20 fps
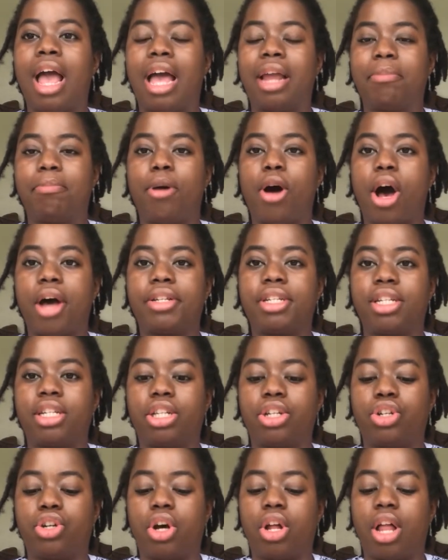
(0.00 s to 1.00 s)
and passes
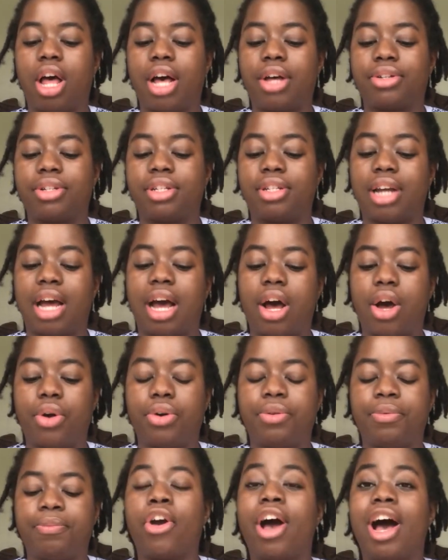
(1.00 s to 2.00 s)
the dollhouse
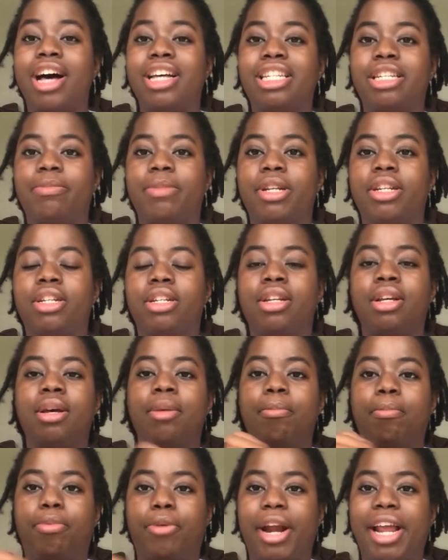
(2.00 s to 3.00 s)
down, her husband
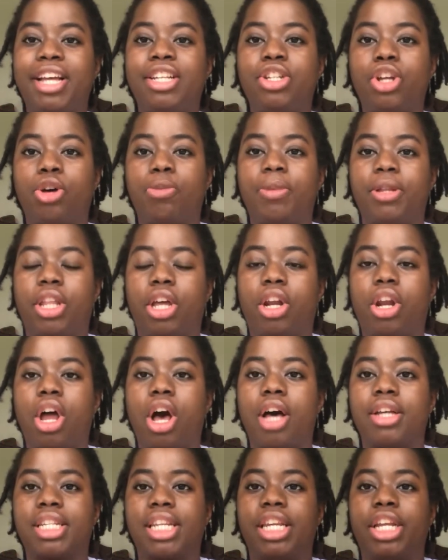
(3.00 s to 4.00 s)
breaks open the
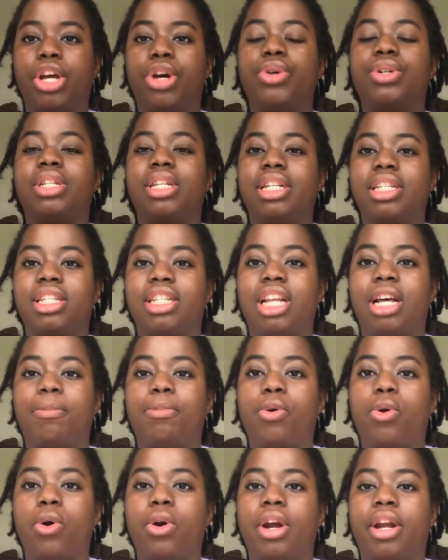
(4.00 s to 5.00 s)
glass and he goes, listen
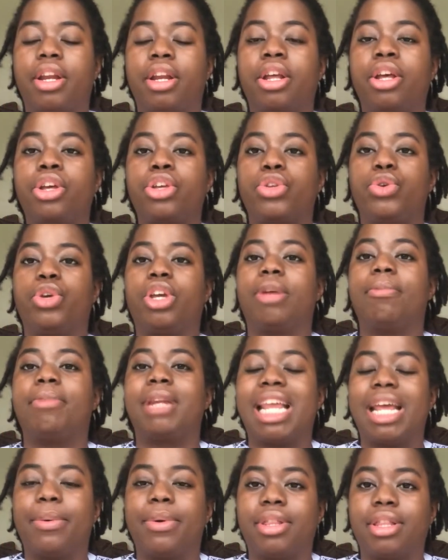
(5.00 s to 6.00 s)
up, Corin, you can
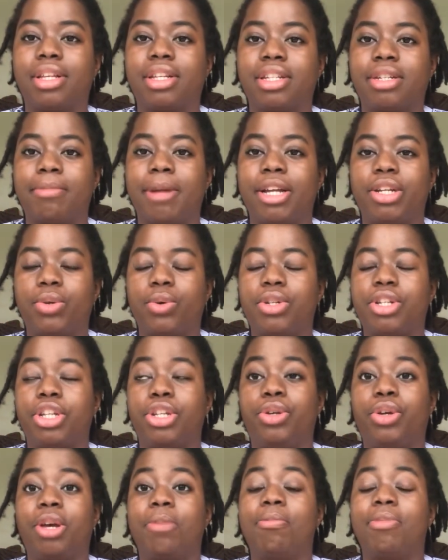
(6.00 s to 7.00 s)
play with this. My daughter,
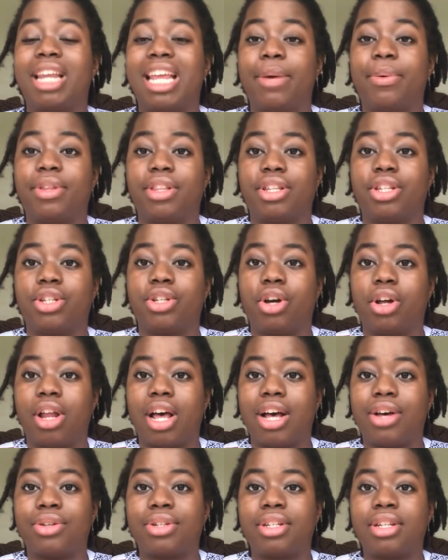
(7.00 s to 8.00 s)
you can play with this
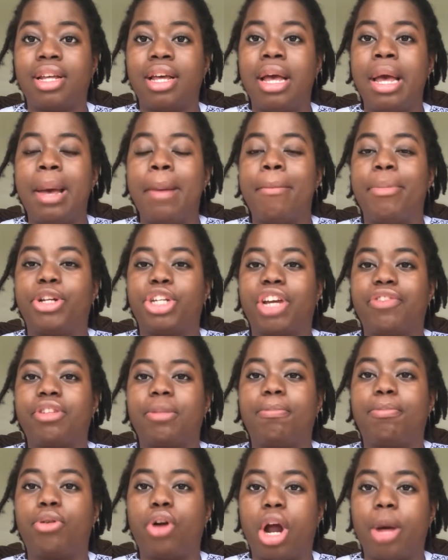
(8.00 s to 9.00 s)
dollhouse. But you have
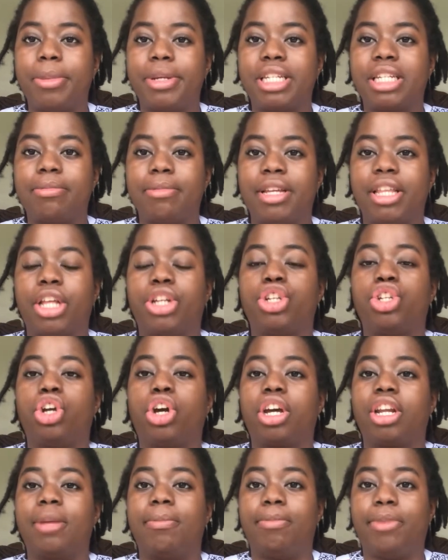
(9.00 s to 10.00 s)
to promise me that you're
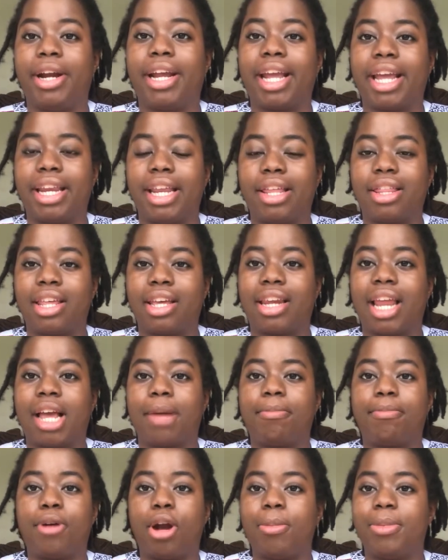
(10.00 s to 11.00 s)
not going to break anything. Like,
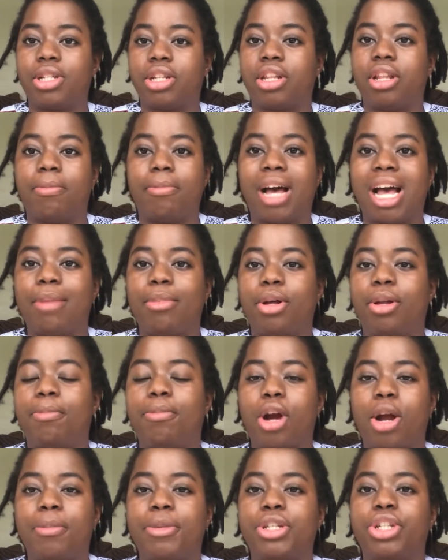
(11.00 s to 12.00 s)
promise on the Bible,
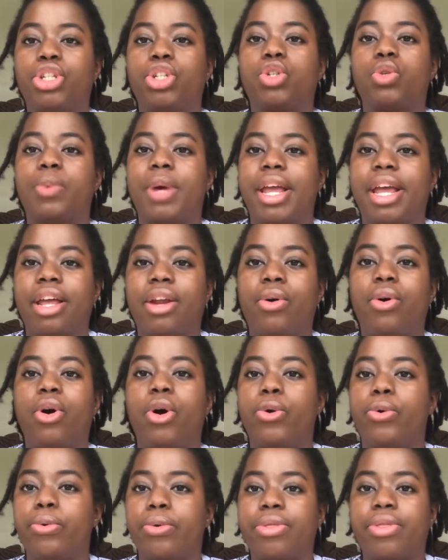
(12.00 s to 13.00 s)
promise, swear,
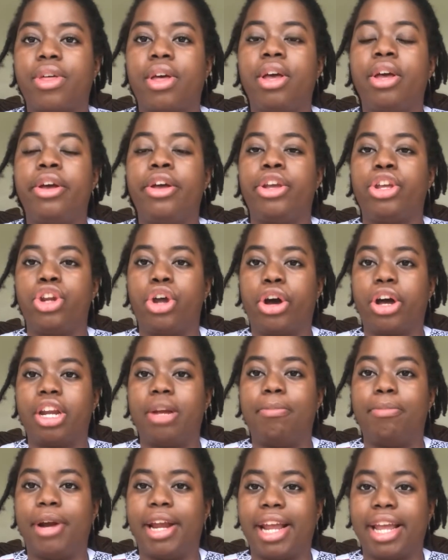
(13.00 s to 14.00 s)
oath. You're not
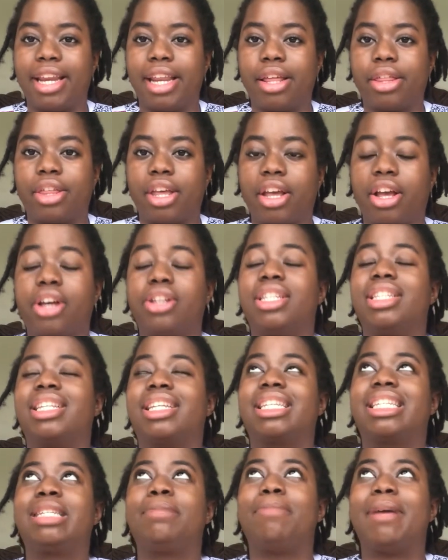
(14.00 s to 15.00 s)
going to break anything because it's
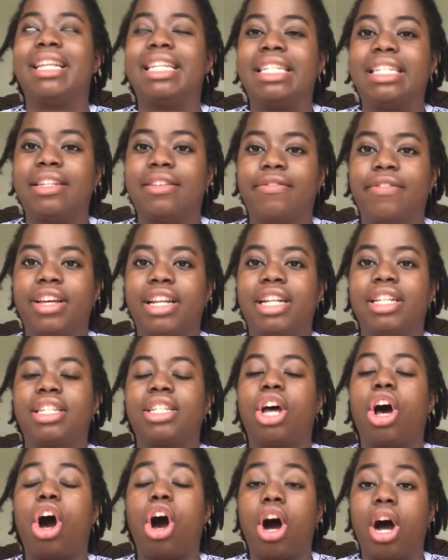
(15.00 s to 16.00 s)
expensive and
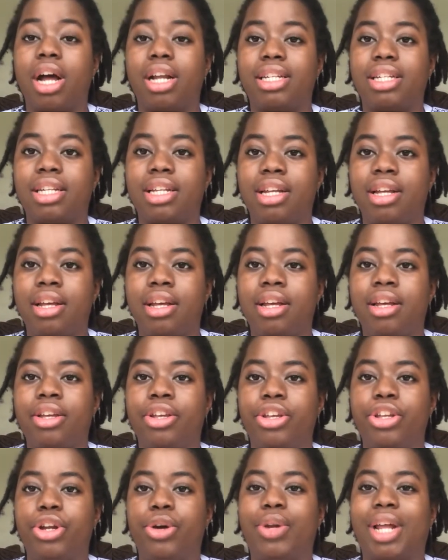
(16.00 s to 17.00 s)
it's art.
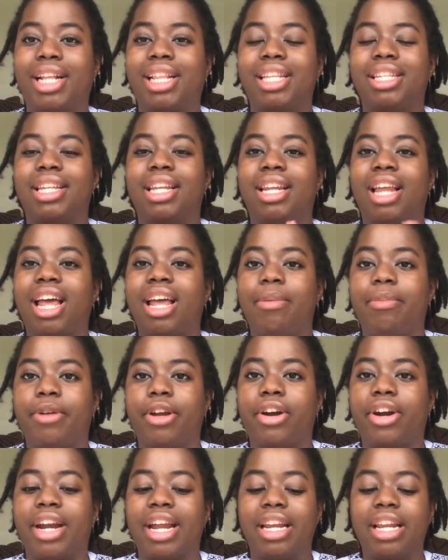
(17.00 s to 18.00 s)
You know, like there's a
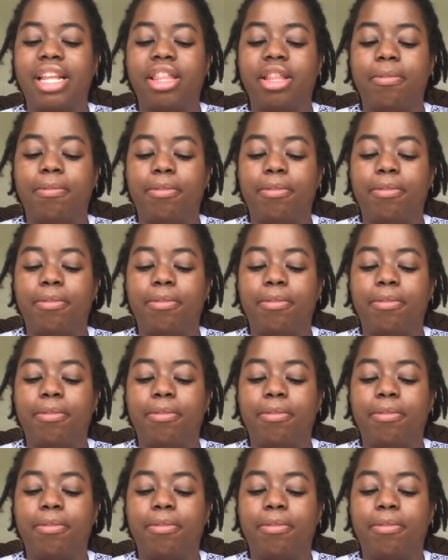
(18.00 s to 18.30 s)
library, and in